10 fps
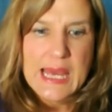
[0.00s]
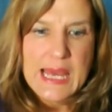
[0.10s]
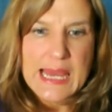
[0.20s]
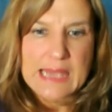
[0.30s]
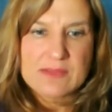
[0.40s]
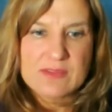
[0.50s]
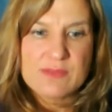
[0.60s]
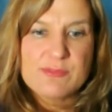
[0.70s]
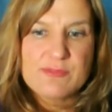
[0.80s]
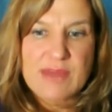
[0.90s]
And
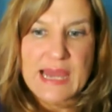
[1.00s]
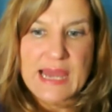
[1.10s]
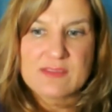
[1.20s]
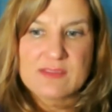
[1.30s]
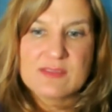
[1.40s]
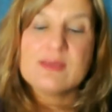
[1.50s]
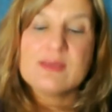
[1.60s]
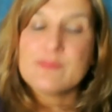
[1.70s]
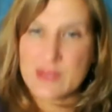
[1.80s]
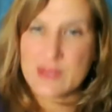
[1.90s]
in fact,
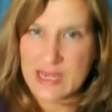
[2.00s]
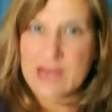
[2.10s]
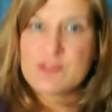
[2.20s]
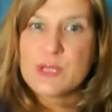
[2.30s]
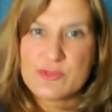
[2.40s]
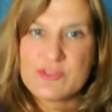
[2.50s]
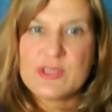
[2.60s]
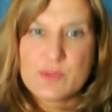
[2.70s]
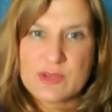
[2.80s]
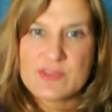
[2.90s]
as we know,
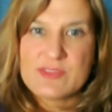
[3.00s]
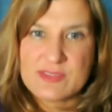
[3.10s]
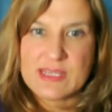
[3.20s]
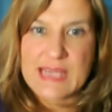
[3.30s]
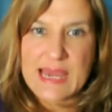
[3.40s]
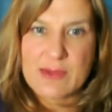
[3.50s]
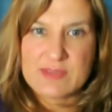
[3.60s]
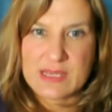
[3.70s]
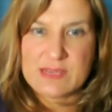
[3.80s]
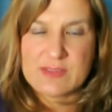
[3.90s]
synchronicity, how it
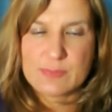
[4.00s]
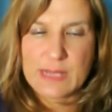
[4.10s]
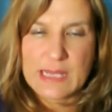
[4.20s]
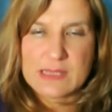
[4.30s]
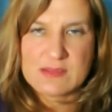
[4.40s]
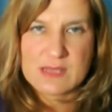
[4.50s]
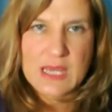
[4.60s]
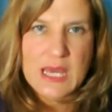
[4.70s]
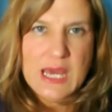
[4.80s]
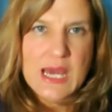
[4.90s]
takes place,
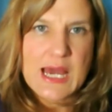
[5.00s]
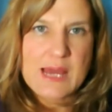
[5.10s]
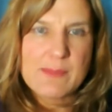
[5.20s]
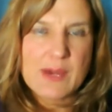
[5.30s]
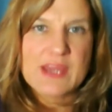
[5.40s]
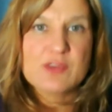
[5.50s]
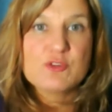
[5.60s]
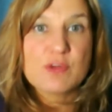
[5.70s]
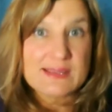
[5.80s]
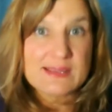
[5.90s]
I
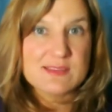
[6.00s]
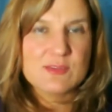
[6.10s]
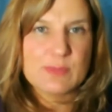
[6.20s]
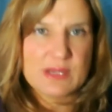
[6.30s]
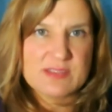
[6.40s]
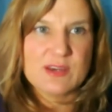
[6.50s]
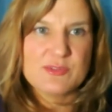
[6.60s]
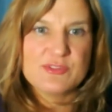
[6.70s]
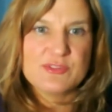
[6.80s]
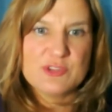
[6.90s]
attracted to
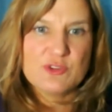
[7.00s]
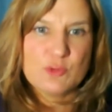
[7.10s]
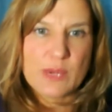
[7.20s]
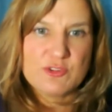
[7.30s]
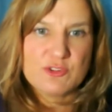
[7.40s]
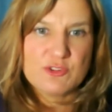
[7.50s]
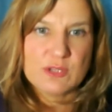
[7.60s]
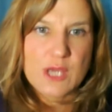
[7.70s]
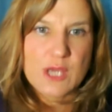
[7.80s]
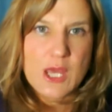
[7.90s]
myself a
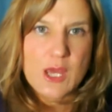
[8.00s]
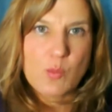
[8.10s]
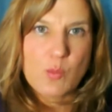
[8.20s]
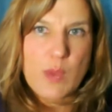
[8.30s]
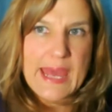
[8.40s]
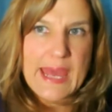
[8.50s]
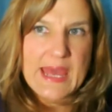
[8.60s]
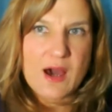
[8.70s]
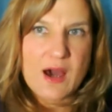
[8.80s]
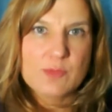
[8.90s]
situation
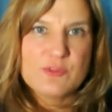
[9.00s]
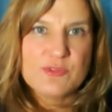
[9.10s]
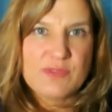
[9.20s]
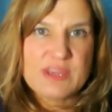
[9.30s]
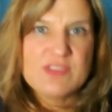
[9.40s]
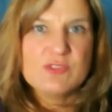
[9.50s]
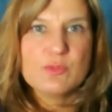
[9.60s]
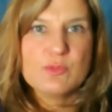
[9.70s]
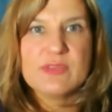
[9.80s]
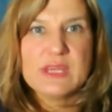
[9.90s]
where I was faced
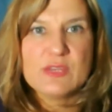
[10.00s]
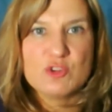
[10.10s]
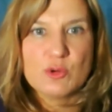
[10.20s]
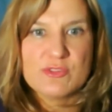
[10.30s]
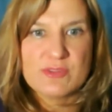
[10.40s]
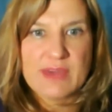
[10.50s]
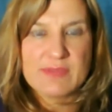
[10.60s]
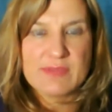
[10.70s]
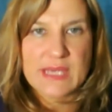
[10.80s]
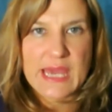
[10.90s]
with the choice of
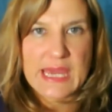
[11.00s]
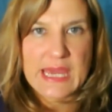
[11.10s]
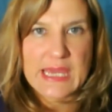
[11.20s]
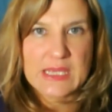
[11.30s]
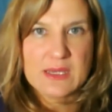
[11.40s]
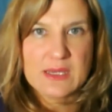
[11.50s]
having a